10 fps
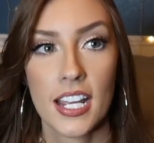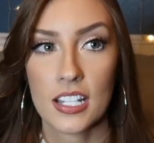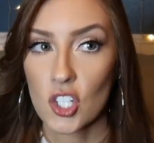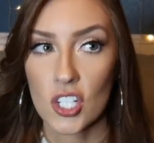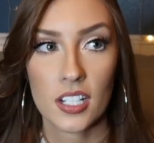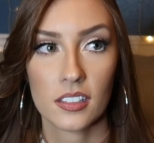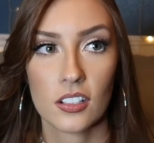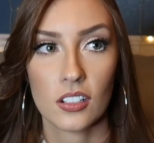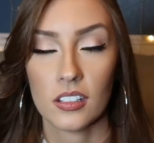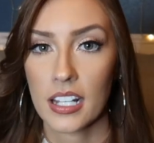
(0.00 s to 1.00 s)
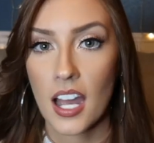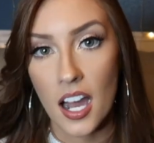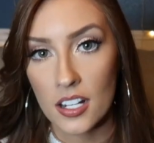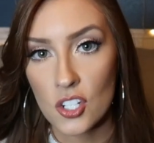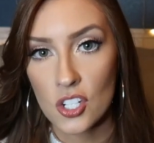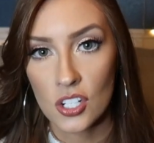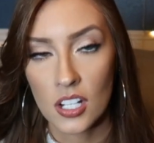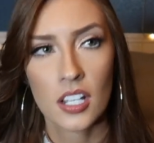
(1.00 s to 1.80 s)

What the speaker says: It's just a little like hutch.